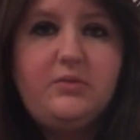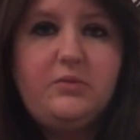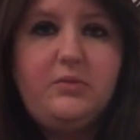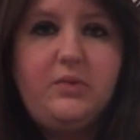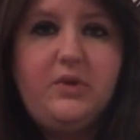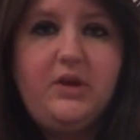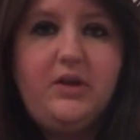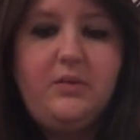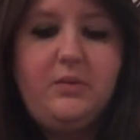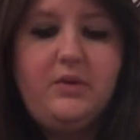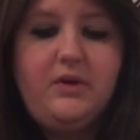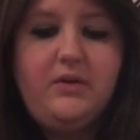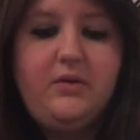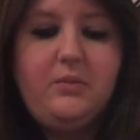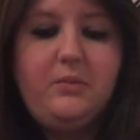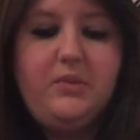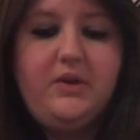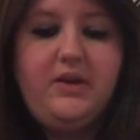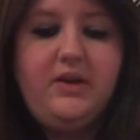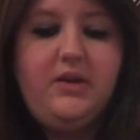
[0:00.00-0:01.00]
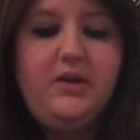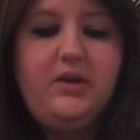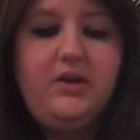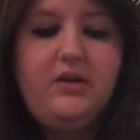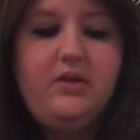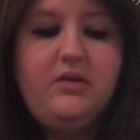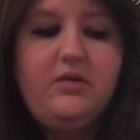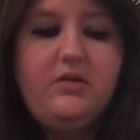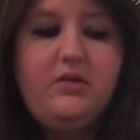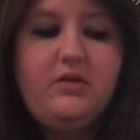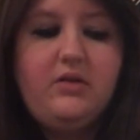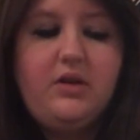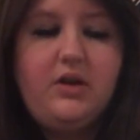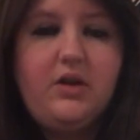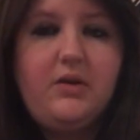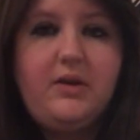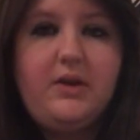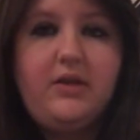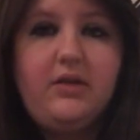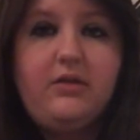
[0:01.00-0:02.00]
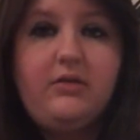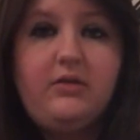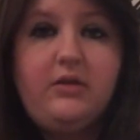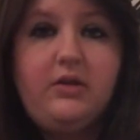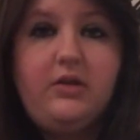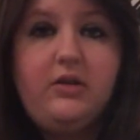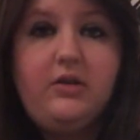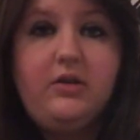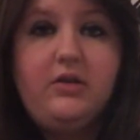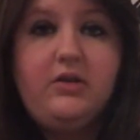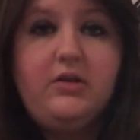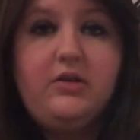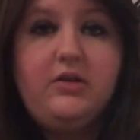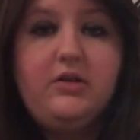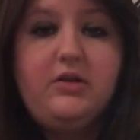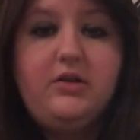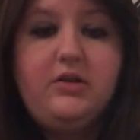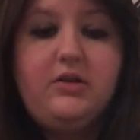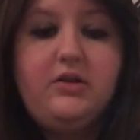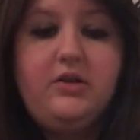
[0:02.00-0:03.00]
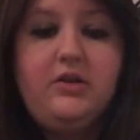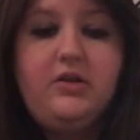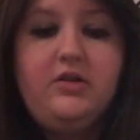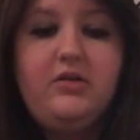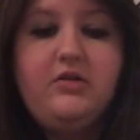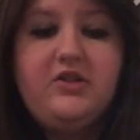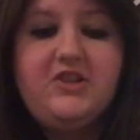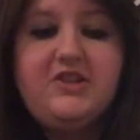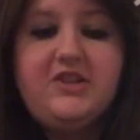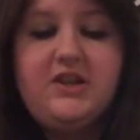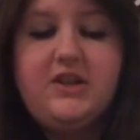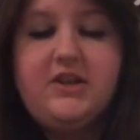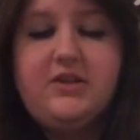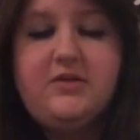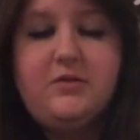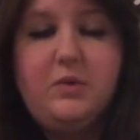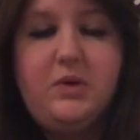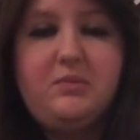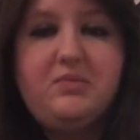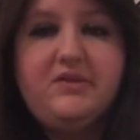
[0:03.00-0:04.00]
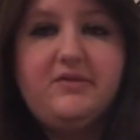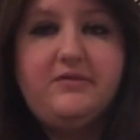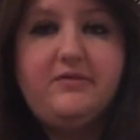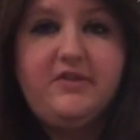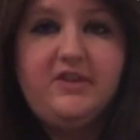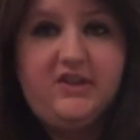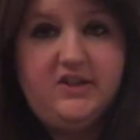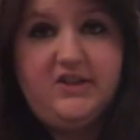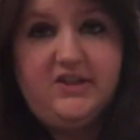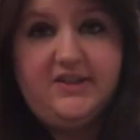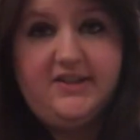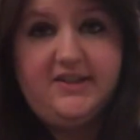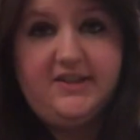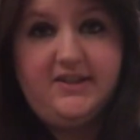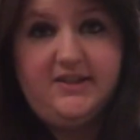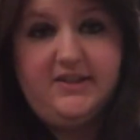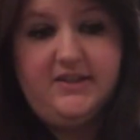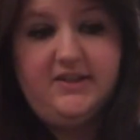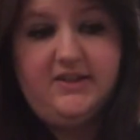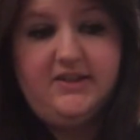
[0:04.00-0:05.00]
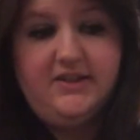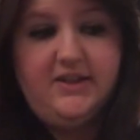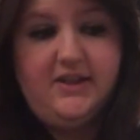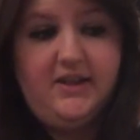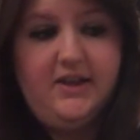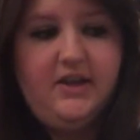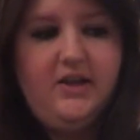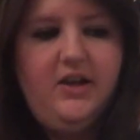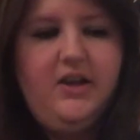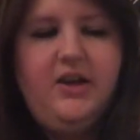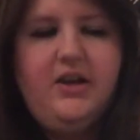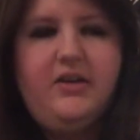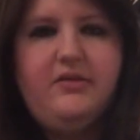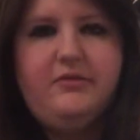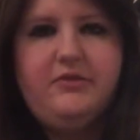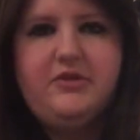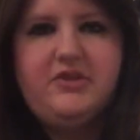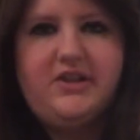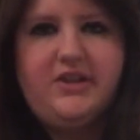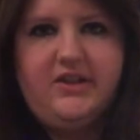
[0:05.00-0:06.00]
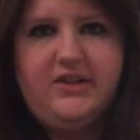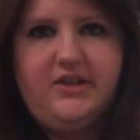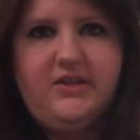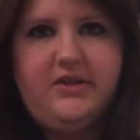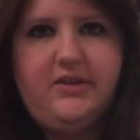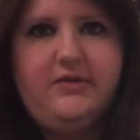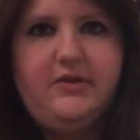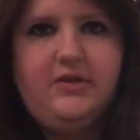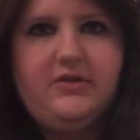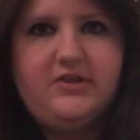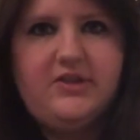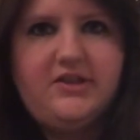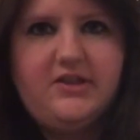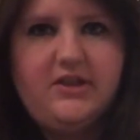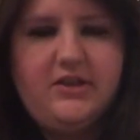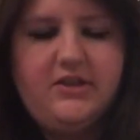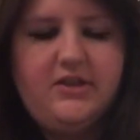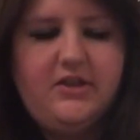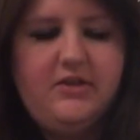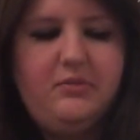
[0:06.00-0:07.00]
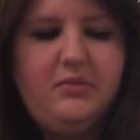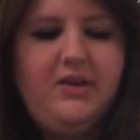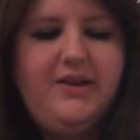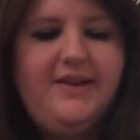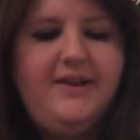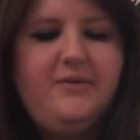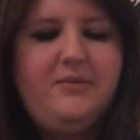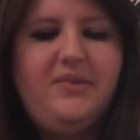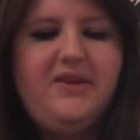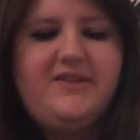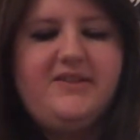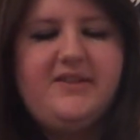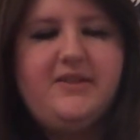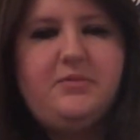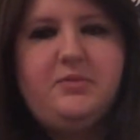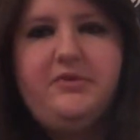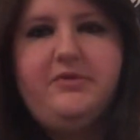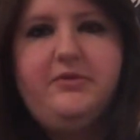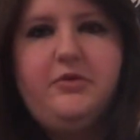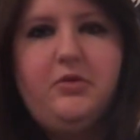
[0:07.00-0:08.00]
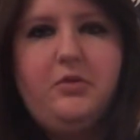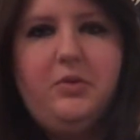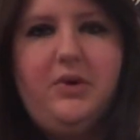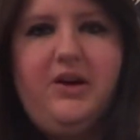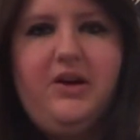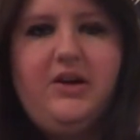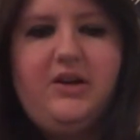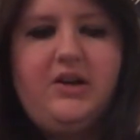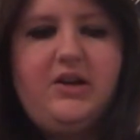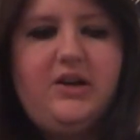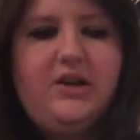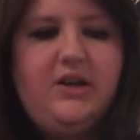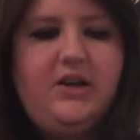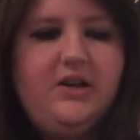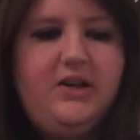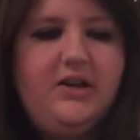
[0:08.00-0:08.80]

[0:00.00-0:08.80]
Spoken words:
We will be going through new starts, WIPs and finishes today. Unfortunately I don't have a lot of time because it's before work.